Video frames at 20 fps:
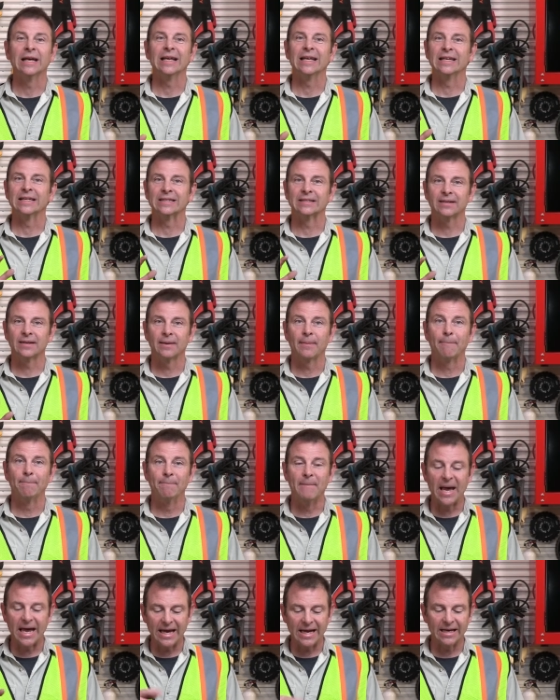is
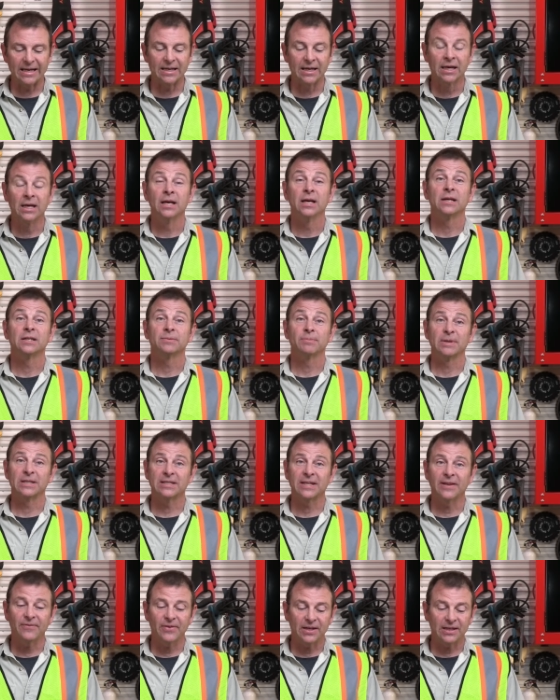made
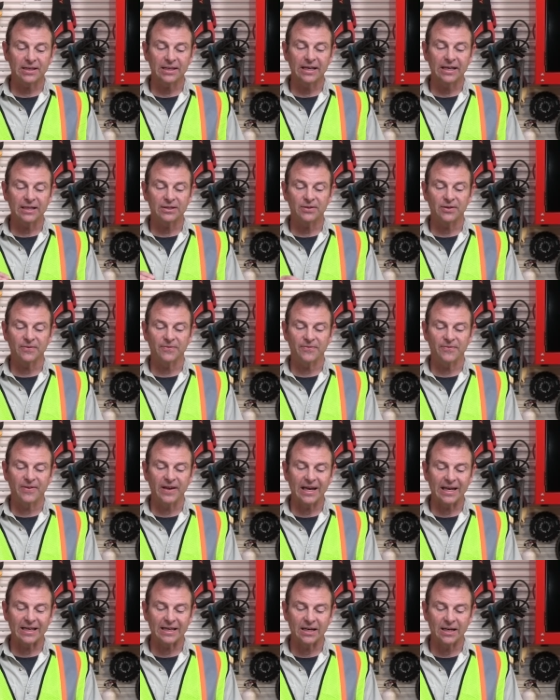specifically to
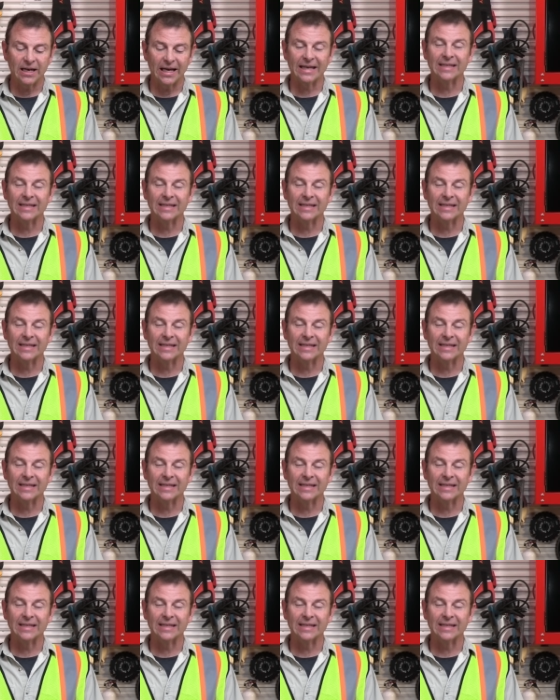fit